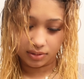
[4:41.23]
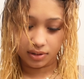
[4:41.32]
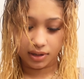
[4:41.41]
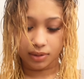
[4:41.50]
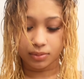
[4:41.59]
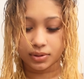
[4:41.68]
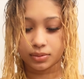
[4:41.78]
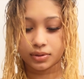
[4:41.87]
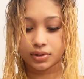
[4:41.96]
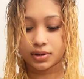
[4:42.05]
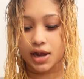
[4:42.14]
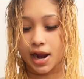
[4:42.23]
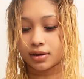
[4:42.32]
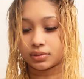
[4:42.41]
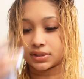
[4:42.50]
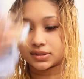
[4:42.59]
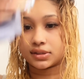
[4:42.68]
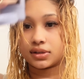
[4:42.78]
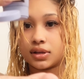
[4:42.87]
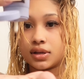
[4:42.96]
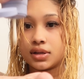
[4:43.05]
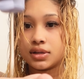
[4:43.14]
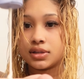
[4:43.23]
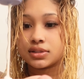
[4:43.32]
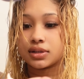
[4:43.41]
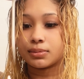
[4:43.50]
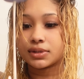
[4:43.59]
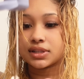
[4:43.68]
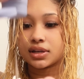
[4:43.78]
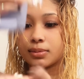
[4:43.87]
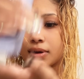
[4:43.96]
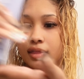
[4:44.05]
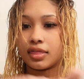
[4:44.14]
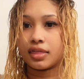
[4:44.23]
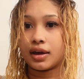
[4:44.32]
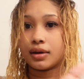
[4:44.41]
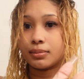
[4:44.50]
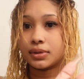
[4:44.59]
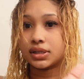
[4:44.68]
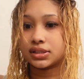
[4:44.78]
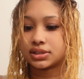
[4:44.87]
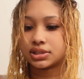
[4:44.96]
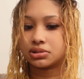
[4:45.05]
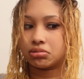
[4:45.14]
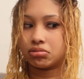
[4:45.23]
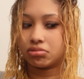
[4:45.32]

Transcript: Okay, well, I don't listen. So I'm gonna take about that much.